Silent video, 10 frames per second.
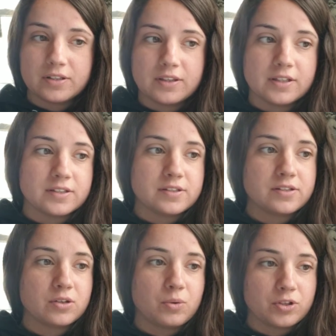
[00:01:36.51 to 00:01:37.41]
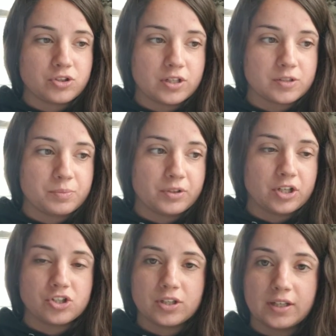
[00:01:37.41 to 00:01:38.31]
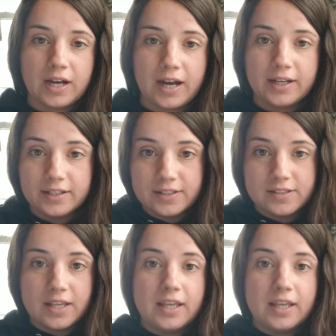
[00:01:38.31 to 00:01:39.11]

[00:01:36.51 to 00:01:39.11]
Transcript: this question exploration guide is